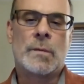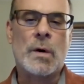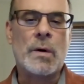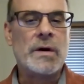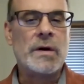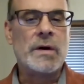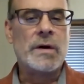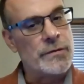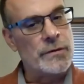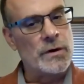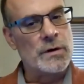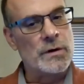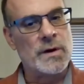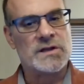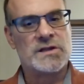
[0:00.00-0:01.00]
going to your
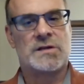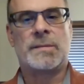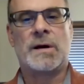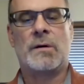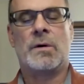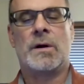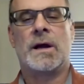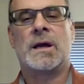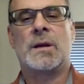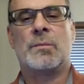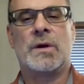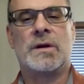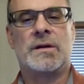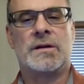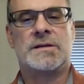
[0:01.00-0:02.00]
third question about what I can
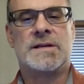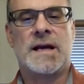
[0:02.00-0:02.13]
bring to the